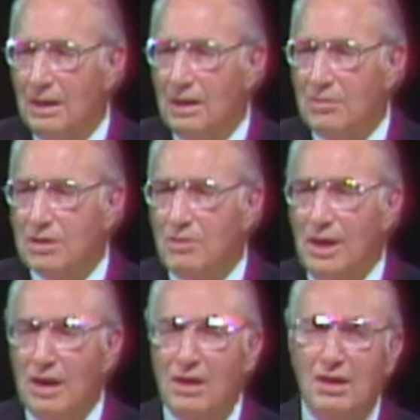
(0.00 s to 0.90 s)
It was
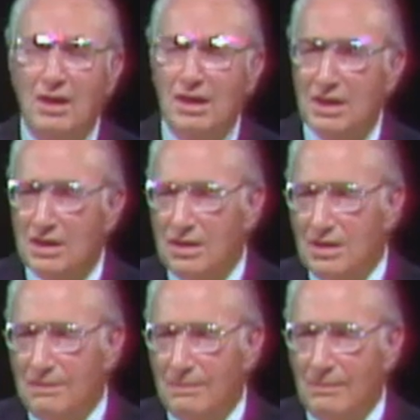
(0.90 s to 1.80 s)
quite a long list,
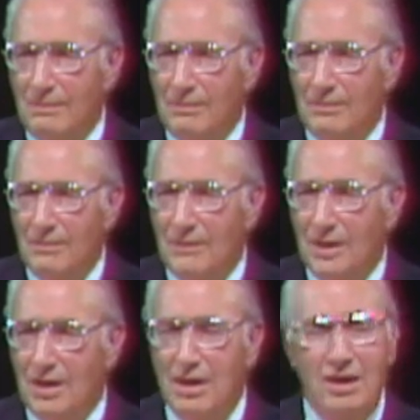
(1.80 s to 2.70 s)

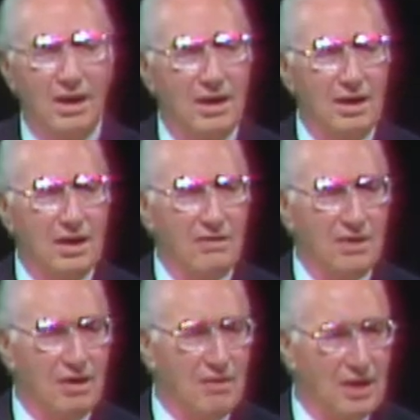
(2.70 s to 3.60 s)
and he thought he had
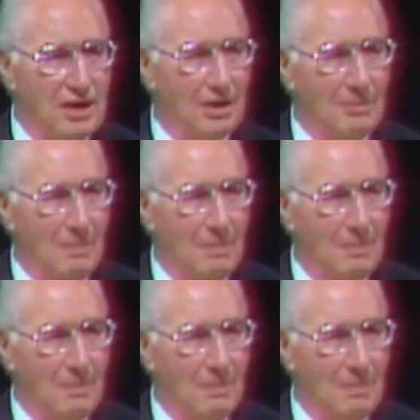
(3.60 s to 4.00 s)
covered everything.